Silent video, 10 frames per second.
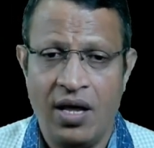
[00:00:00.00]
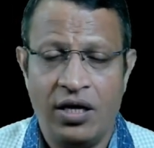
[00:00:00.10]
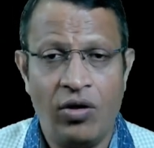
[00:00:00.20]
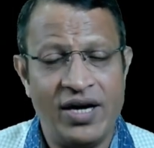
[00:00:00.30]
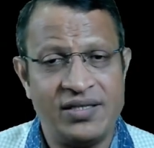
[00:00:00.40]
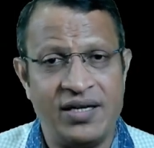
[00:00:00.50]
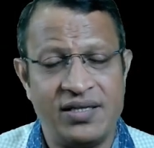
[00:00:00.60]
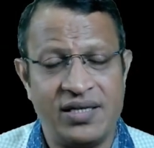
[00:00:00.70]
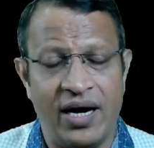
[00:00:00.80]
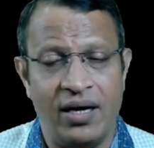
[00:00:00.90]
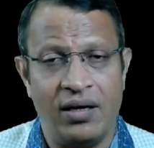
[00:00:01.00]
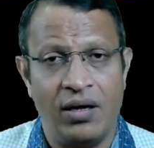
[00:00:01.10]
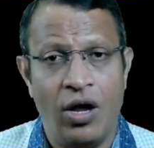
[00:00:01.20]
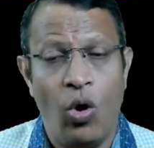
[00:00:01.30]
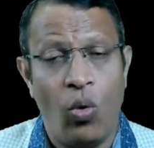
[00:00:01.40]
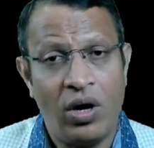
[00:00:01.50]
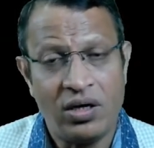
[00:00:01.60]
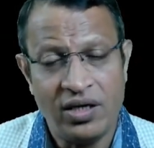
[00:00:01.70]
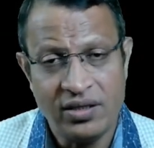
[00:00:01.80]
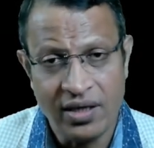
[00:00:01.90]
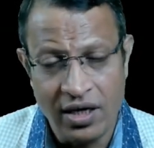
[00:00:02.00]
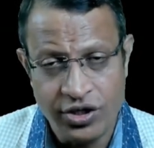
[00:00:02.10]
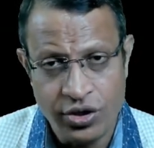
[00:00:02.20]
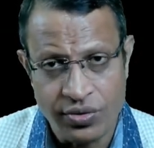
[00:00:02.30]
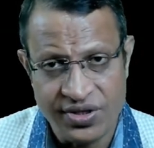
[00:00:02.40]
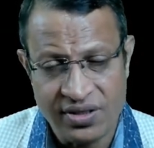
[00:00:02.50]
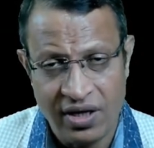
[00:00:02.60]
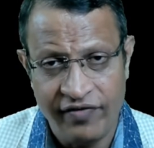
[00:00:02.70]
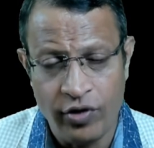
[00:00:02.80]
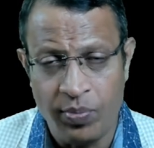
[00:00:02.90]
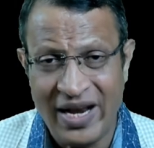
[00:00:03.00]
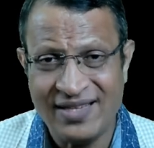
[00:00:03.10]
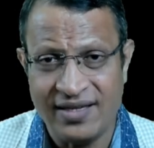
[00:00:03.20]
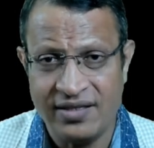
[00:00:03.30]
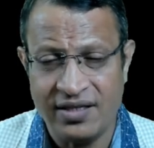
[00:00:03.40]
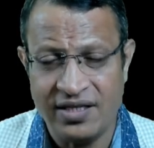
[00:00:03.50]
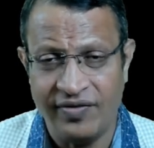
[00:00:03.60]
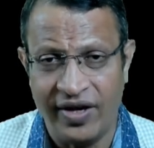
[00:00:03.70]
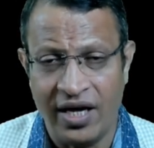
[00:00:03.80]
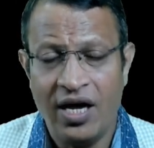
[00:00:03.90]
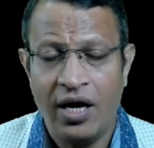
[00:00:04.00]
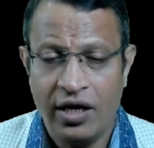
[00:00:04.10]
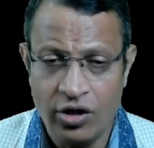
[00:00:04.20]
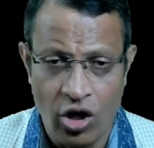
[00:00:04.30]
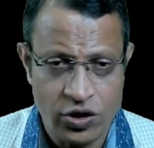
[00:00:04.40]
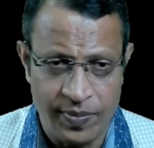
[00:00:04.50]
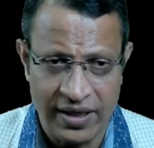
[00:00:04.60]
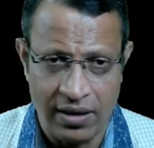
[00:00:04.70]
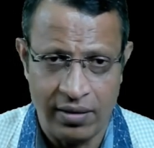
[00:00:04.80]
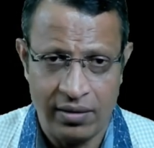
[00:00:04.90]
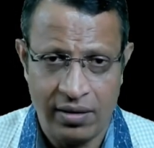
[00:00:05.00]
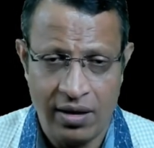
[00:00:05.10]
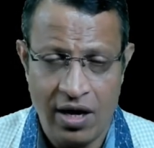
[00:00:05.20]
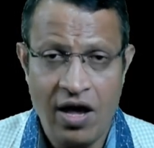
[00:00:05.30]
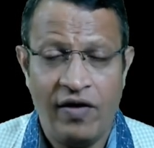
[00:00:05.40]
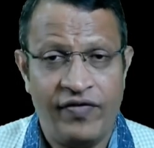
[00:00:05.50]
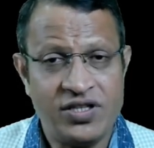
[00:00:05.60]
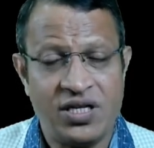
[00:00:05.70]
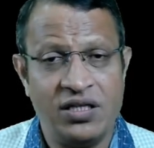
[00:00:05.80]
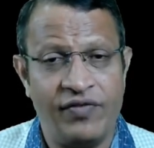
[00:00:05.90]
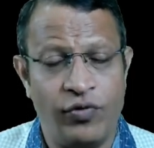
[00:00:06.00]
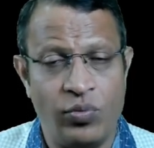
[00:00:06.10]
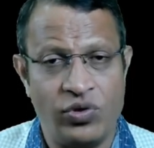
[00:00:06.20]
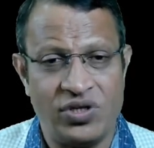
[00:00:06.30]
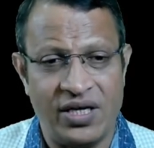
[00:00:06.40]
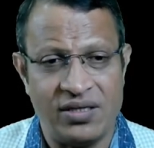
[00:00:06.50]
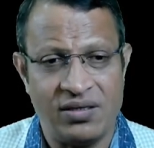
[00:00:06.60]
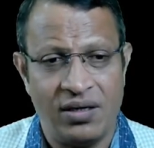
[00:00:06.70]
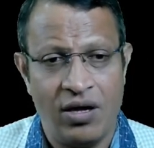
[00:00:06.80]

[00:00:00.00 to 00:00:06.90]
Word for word: now let's understand what are the ethical issues if you place CCTV in the hospital? First and the foremost is